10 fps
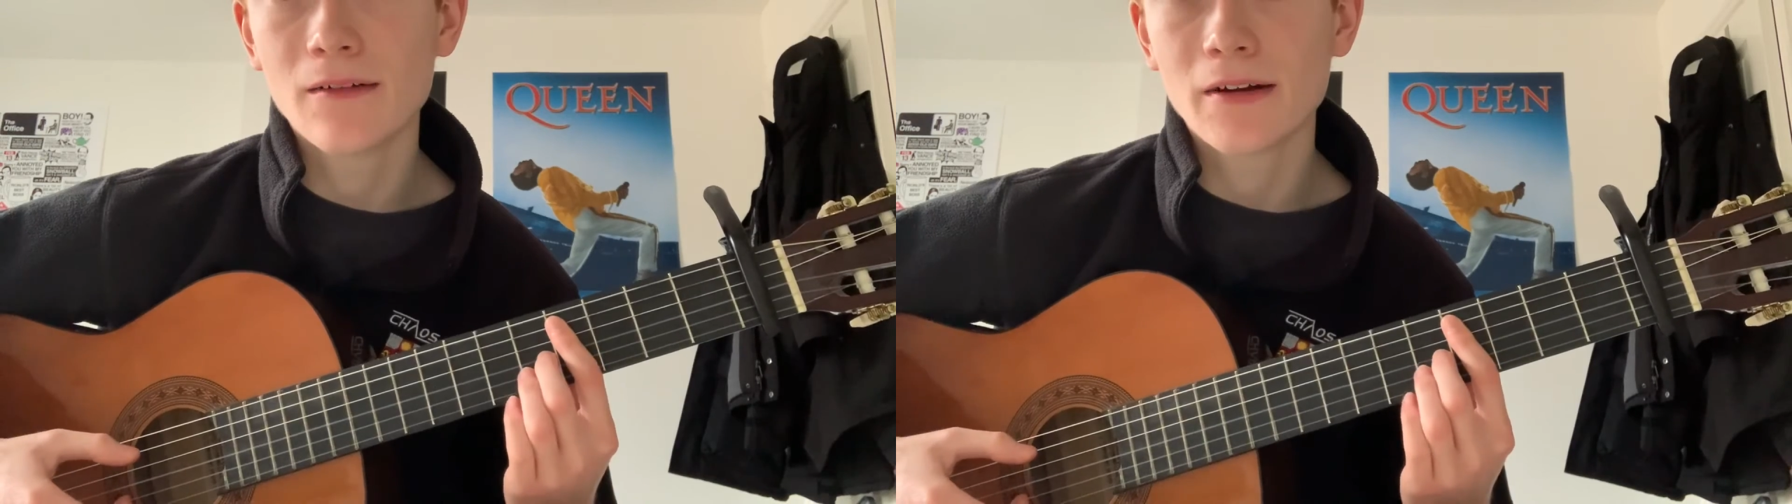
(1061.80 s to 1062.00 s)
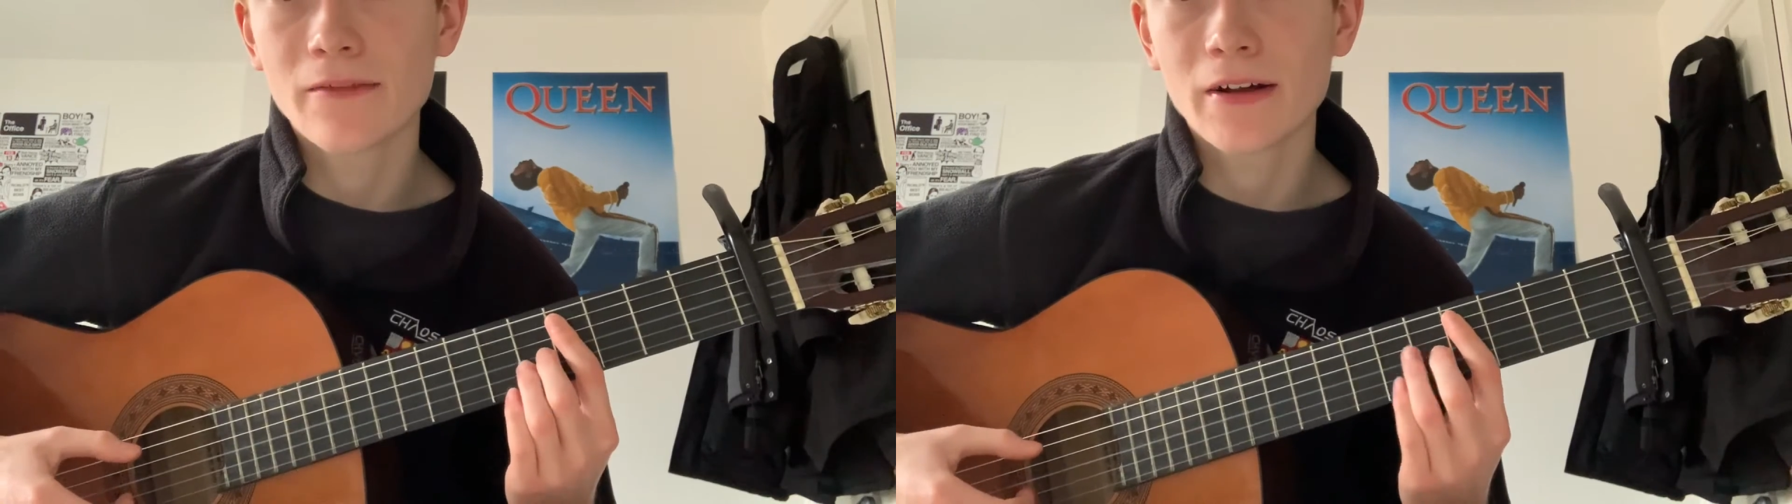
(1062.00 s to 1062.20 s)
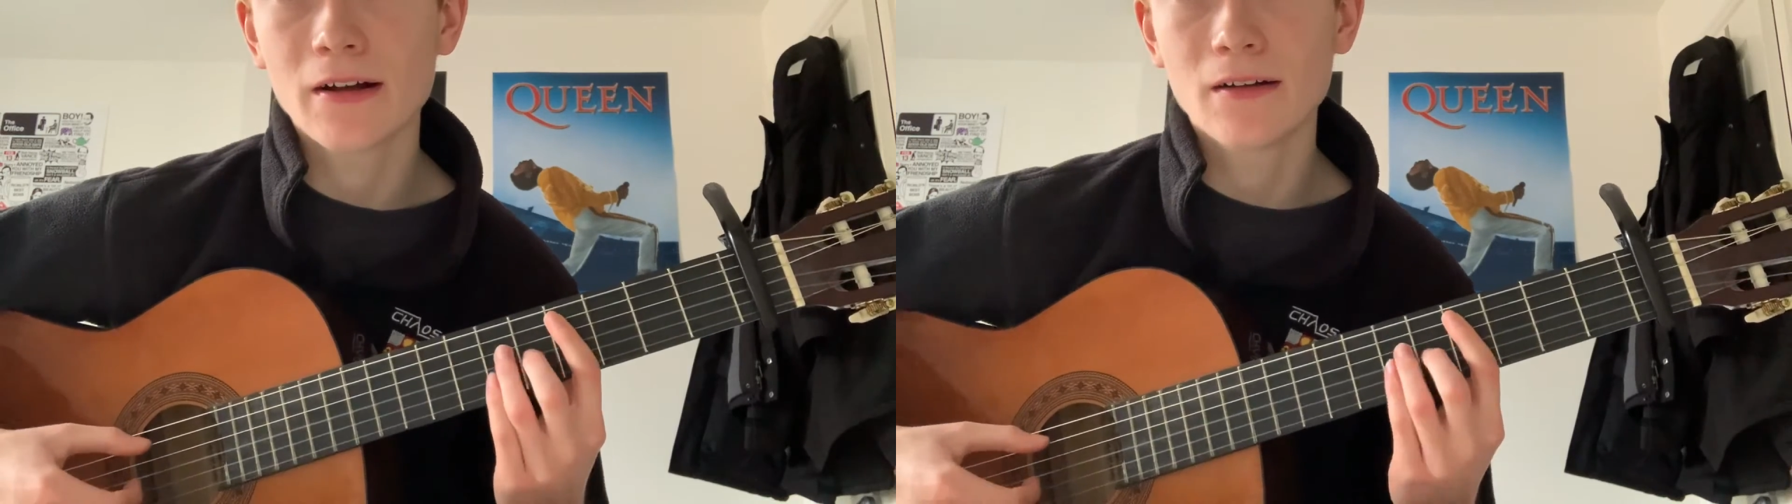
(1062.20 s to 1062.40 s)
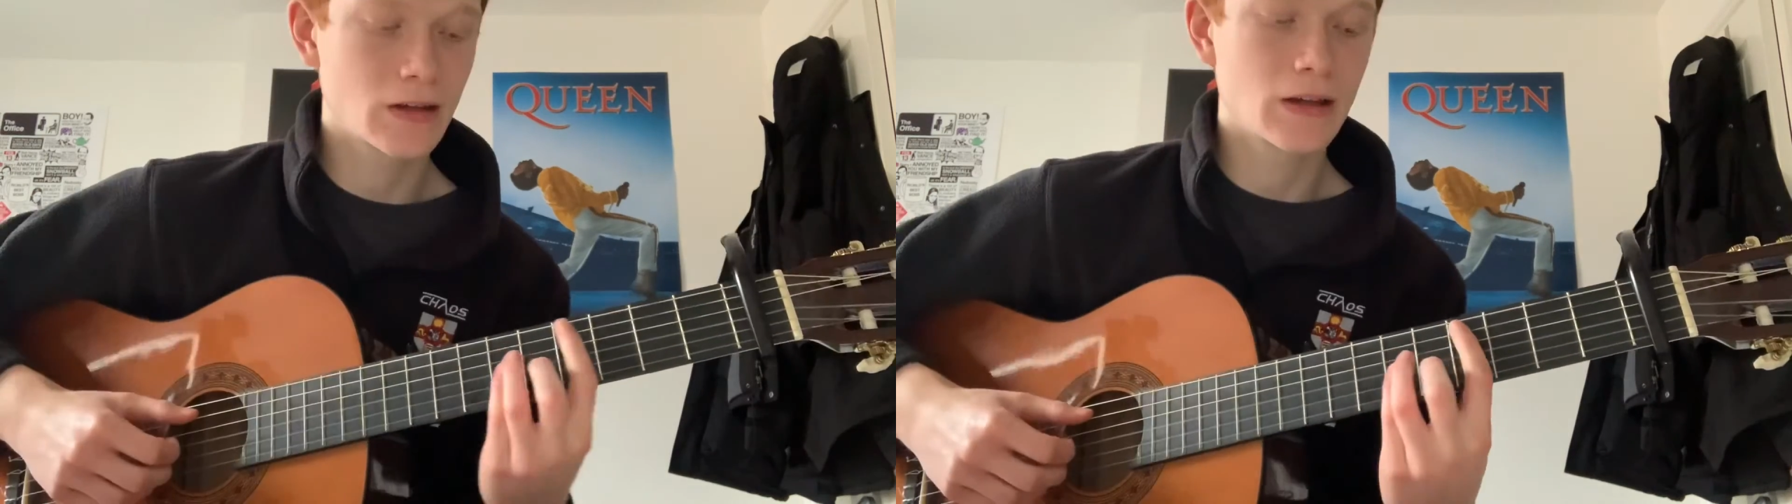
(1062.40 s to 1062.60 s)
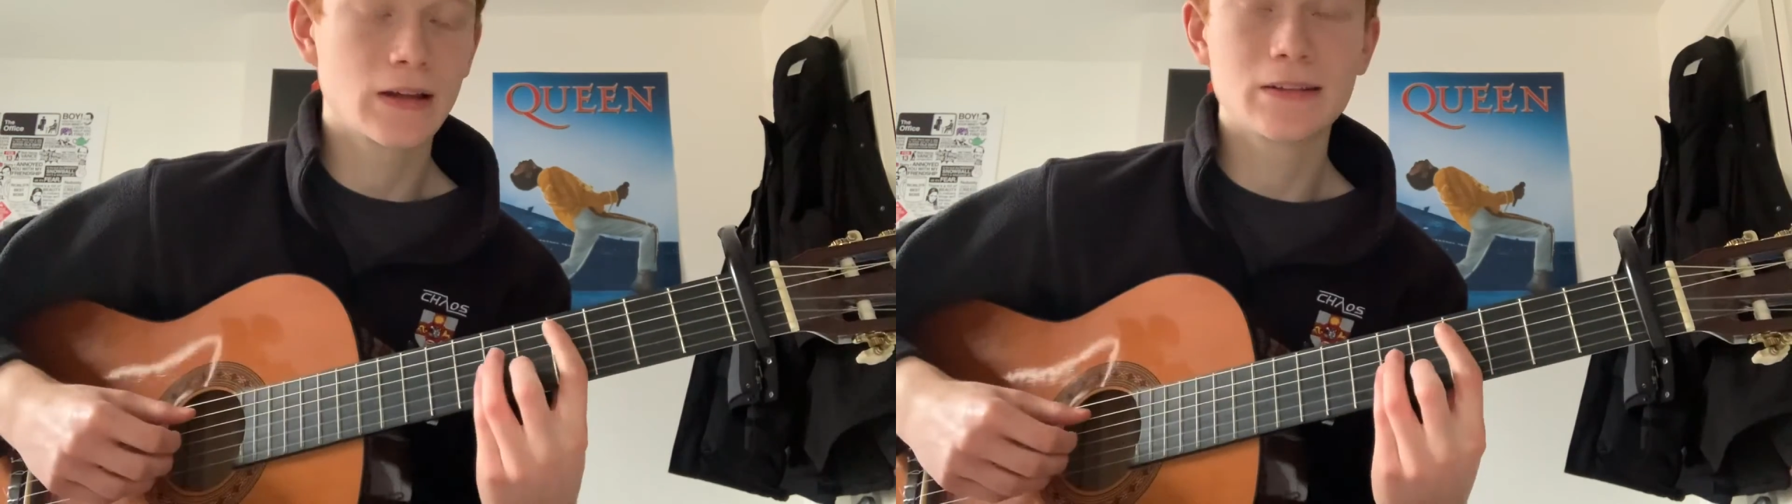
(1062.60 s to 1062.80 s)
ring finger.
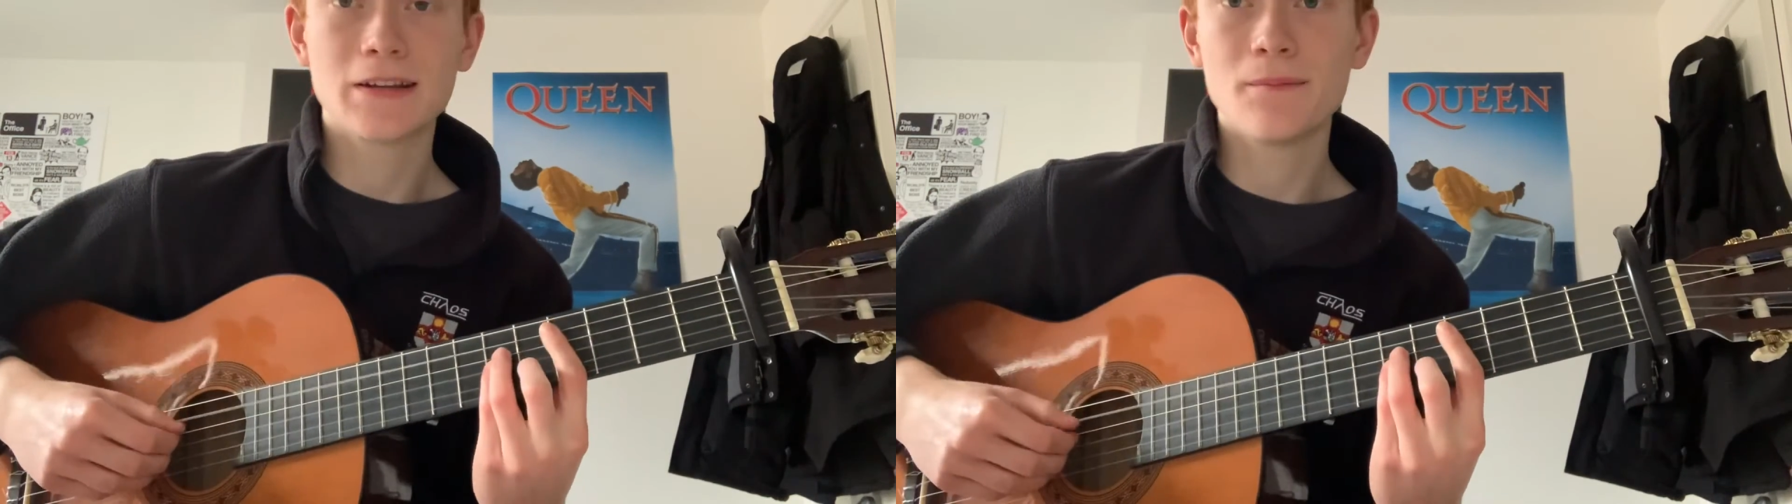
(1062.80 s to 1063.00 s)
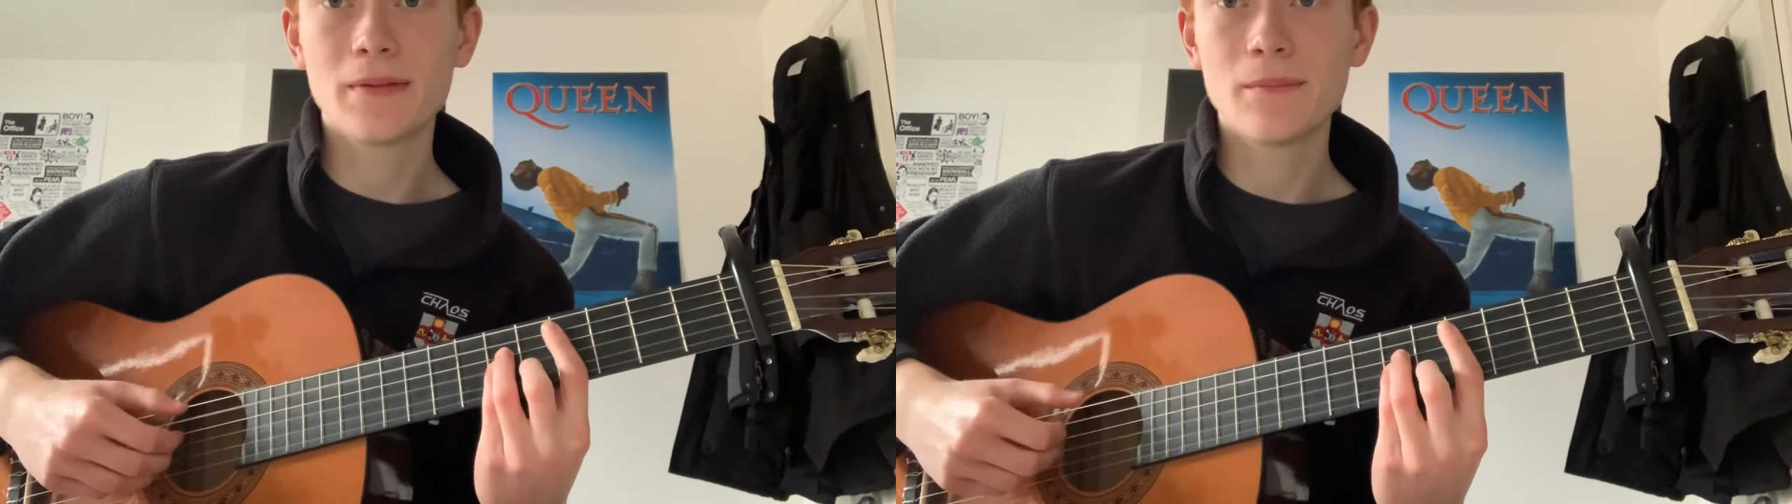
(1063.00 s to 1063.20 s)
Some